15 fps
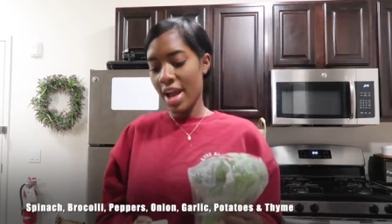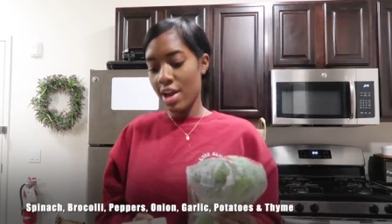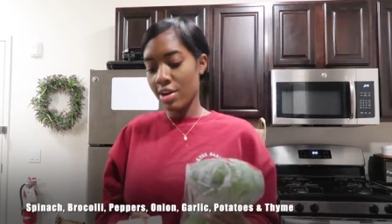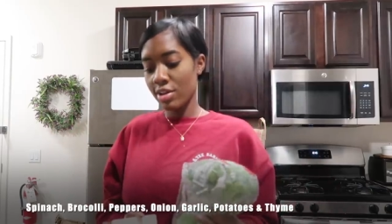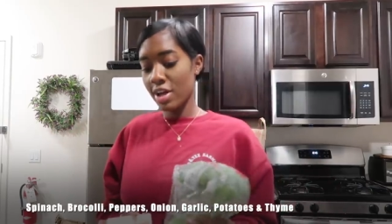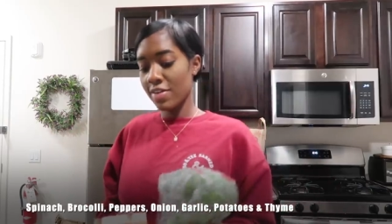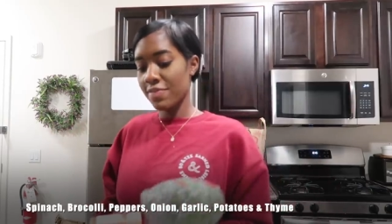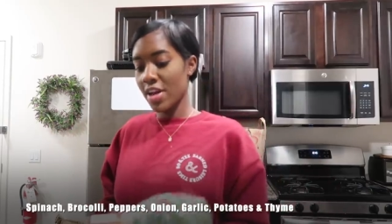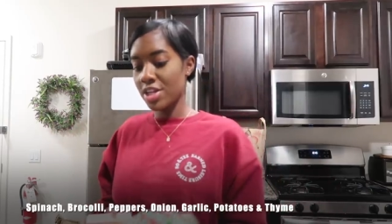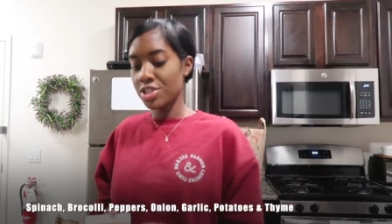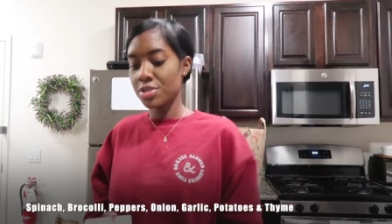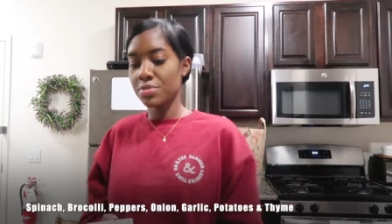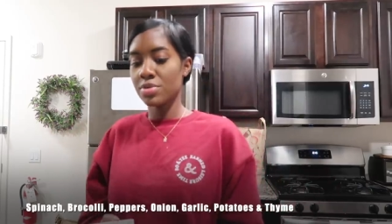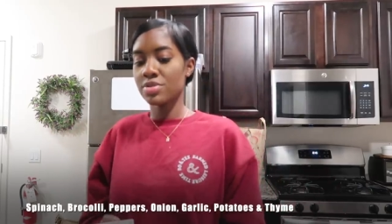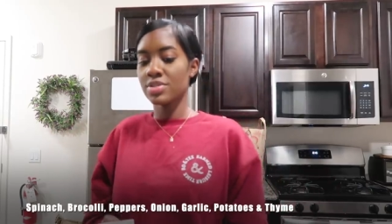had a lot of
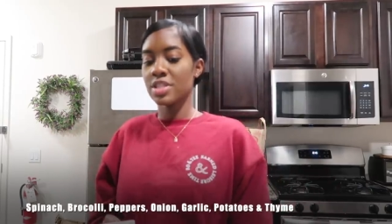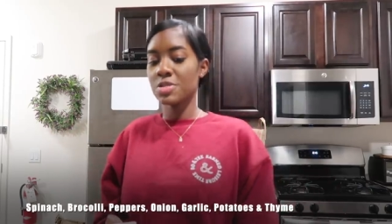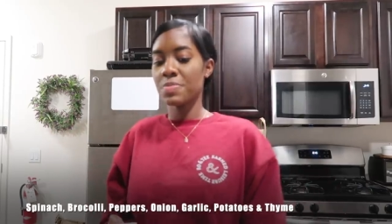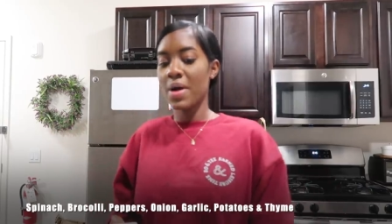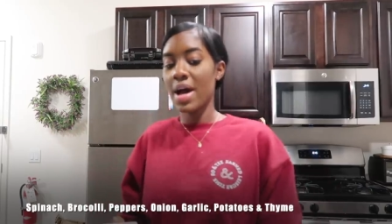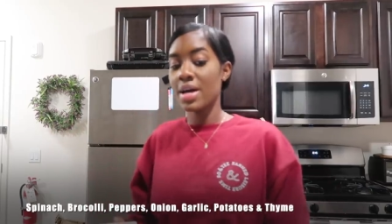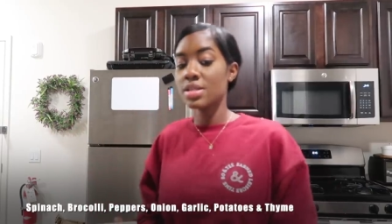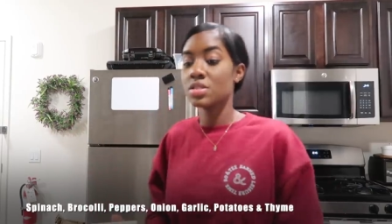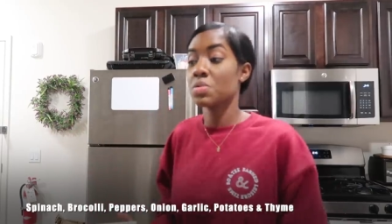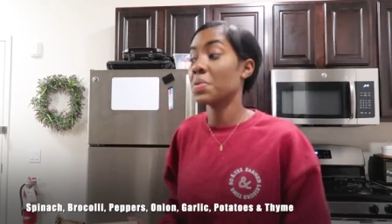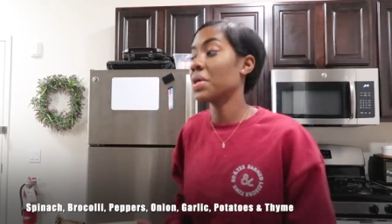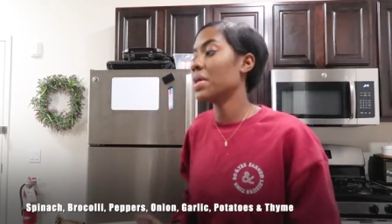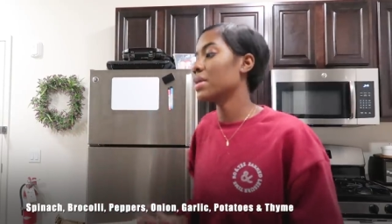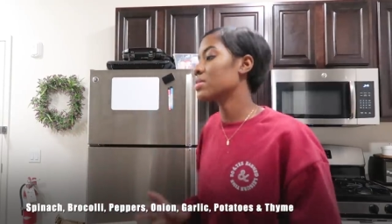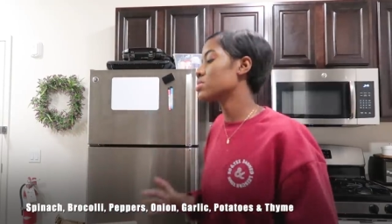vegetables this past
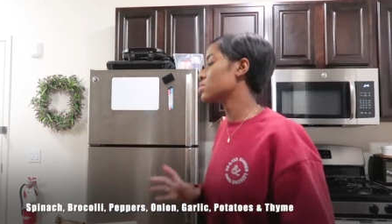week,